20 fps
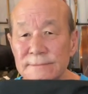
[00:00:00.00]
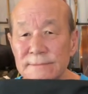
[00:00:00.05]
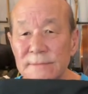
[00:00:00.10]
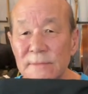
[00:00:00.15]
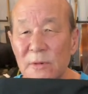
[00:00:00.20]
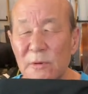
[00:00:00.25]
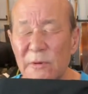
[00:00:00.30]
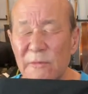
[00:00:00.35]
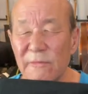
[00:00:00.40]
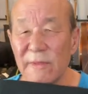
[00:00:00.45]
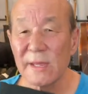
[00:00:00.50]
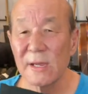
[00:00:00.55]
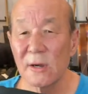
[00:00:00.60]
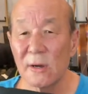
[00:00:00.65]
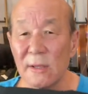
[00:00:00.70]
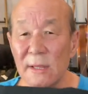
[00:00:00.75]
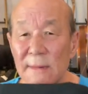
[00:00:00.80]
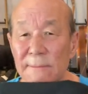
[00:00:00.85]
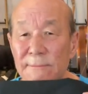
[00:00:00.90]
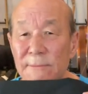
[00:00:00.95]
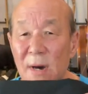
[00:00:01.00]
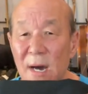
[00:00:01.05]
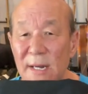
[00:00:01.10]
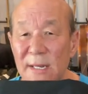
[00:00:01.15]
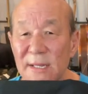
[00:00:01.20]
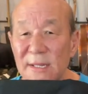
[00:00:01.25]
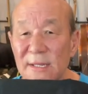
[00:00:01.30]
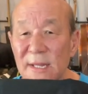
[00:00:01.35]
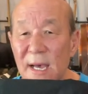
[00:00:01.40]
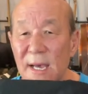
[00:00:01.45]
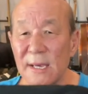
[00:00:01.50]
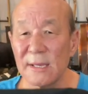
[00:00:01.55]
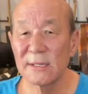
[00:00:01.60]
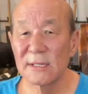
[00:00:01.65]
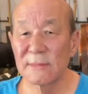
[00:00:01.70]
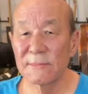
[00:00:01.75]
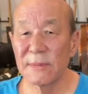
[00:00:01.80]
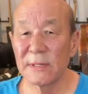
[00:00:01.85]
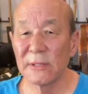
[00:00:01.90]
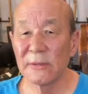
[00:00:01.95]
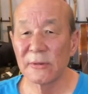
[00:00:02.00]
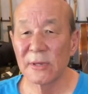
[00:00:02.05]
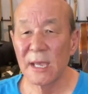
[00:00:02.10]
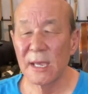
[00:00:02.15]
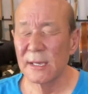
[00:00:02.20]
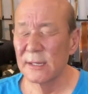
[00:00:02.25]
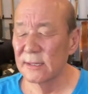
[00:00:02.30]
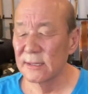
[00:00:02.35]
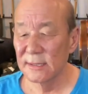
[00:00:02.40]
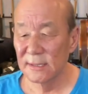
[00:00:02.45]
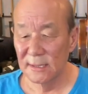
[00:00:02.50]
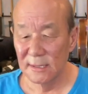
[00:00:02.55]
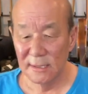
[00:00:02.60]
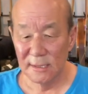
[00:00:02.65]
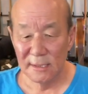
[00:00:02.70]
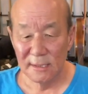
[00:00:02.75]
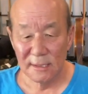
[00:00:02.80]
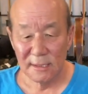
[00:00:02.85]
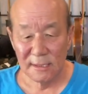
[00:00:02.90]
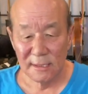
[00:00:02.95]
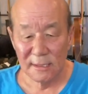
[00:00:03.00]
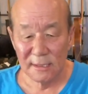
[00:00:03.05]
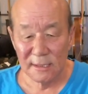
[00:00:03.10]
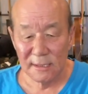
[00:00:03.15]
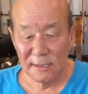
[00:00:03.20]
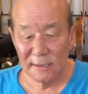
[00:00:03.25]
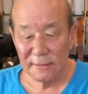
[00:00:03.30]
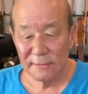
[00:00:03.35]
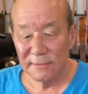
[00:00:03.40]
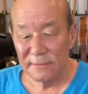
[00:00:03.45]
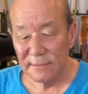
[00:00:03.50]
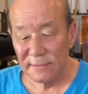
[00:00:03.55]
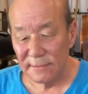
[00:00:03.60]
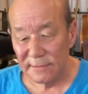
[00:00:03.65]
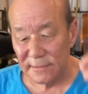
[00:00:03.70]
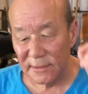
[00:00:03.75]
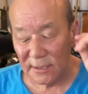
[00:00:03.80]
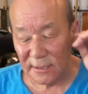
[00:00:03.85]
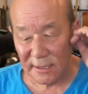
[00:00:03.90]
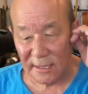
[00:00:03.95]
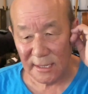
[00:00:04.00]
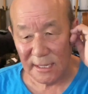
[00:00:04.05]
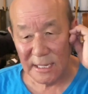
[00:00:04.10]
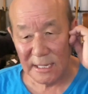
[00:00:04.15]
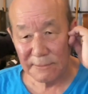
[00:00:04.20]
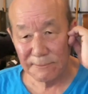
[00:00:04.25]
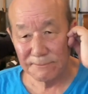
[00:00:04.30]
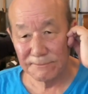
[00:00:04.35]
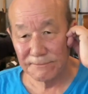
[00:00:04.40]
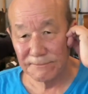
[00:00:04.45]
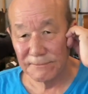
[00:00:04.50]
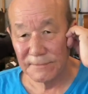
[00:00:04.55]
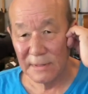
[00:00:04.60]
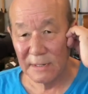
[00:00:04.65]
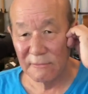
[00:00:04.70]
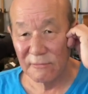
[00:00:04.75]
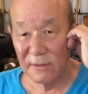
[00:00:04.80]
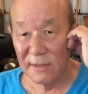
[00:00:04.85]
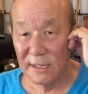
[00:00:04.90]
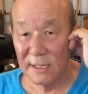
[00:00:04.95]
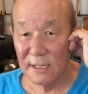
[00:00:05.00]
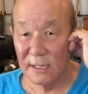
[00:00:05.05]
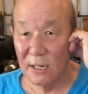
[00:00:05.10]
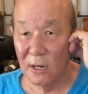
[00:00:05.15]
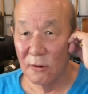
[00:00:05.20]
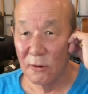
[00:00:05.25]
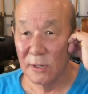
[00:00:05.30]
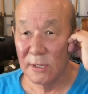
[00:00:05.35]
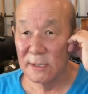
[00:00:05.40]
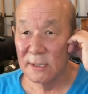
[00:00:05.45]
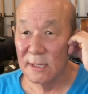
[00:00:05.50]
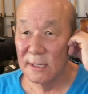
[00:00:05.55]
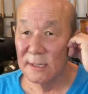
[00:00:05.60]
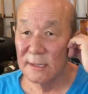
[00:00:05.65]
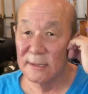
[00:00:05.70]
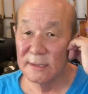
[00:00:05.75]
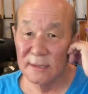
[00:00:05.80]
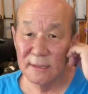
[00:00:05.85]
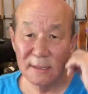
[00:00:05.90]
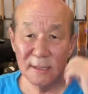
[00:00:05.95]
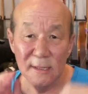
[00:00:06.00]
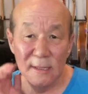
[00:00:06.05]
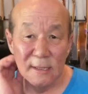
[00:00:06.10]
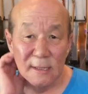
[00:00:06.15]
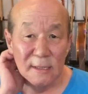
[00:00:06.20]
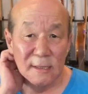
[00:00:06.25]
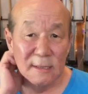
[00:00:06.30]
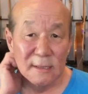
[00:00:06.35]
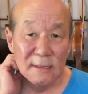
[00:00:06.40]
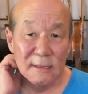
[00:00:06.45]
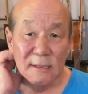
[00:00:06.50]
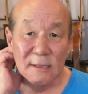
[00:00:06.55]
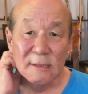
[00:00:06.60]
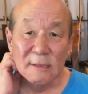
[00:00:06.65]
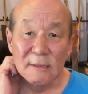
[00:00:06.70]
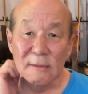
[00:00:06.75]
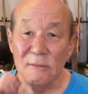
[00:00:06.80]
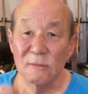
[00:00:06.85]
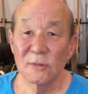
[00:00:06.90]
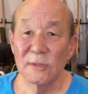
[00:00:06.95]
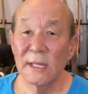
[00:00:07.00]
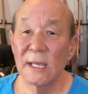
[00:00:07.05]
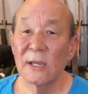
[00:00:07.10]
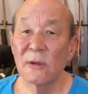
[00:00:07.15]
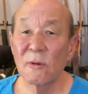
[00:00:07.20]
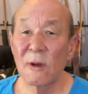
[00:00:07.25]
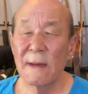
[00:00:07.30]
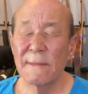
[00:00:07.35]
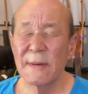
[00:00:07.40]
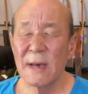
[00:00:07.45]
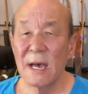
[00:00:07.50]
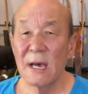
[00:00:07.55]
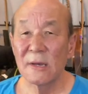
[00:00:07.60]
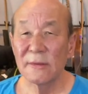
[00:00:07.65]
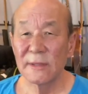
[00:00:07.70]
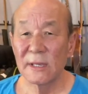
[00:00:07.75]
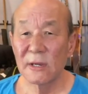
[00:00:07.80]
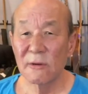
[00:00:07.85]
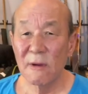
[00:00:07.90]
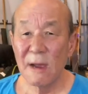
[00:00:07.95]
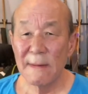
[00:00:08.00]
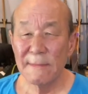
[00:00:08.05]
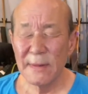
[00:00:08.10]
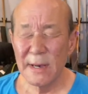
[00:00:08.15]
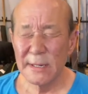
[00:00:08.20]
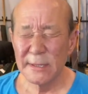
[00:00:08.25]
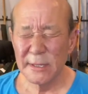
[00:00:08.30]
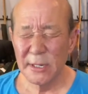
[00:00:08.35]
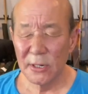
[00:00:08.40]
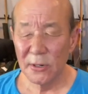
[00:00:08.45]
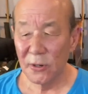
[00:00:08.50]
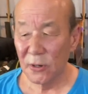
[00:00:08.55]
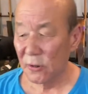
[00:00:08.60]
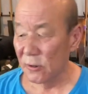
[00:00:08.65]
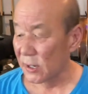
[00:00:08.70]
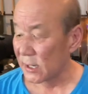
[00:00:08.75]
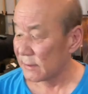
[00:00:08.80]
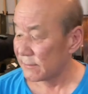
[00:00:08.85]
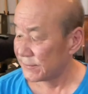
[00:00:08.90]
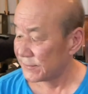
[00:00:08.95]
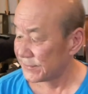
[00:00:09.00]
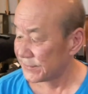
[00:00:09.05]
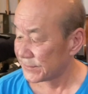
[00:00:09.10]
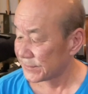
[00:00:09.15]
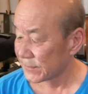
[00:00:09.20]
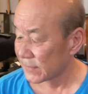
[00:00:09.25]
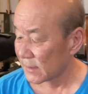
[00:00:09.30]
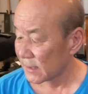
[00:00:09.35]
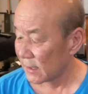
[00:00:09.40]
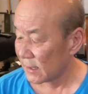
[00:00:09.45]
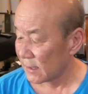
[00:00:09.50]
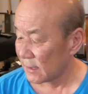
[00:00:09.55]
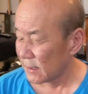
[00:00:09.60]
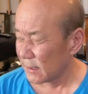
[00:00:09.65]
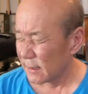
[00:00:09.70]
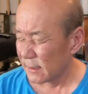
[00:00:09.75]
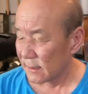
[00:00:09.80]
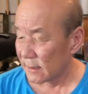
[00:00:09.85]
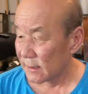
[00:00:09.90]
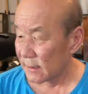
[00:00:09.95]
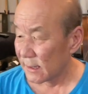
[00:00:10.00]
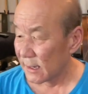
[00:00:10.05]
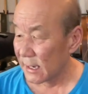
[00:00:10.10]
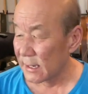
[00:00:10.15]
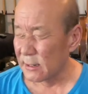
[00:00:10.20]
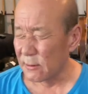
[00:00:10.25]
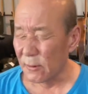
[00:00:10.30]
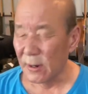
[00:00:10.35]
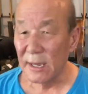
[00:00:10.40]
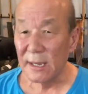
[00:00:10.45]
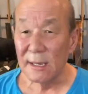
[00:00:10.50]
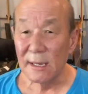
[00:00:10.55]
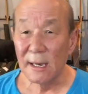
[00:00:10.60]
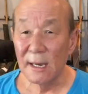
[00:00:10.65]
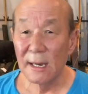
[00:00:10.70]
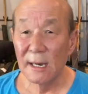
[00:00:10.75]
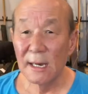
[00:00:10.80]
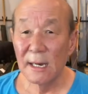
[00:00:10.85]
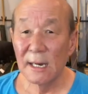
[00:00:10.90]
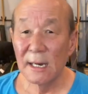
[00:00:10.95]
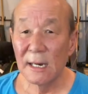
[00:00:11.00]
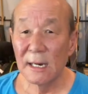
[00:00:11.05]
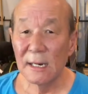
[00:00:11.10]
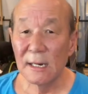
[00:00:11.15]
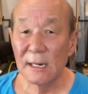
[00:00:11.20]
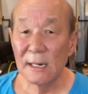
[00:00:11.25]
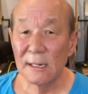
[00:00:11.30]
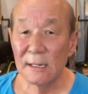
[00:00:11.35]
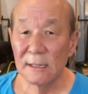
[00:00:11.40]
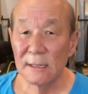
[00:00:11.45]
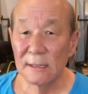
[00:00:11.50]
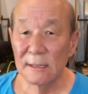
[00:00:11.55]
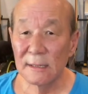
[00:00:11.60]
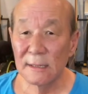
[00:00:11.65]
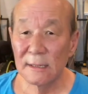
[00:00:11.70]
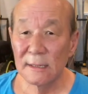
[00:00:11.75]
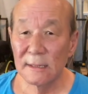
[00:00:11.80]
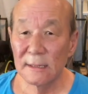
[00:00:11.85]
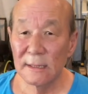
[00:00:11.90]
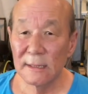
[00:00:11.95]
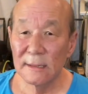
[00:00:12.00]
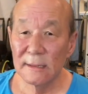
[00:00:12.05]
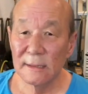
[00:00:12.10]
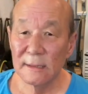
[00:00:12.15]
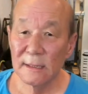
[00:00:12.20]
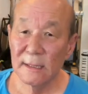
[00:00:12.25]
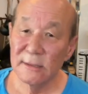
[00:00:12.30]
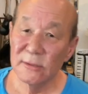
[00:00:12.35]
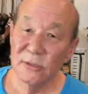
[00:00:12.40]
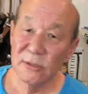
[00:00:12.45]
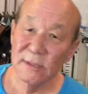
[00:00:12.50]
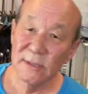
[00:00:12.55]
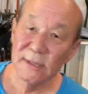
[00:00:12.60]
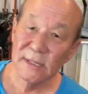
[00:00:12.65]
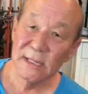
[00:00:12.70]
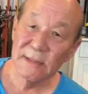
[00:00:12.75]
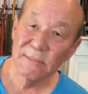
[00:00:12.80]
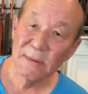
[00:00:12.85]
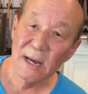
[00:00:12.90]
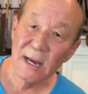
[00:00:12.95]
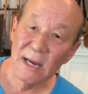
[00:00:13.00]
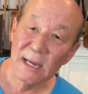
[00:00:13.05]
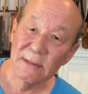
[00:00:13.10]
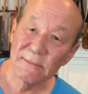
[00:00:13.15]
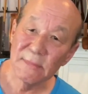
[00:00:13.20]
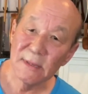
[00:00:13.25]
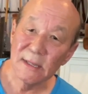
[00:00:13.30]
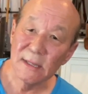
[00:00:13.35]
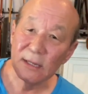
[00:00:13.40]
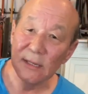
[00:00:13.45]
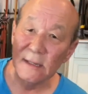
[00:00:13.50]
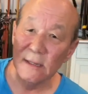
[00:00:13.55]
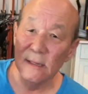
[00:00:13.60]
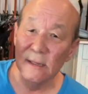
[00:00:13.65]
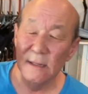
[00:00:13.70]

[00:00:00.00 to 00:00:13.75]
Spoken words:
whatever they call it, body-sized pillowcase, just to keep everything going, because when they crap out in a hurry. Anyway, as you can see behind me,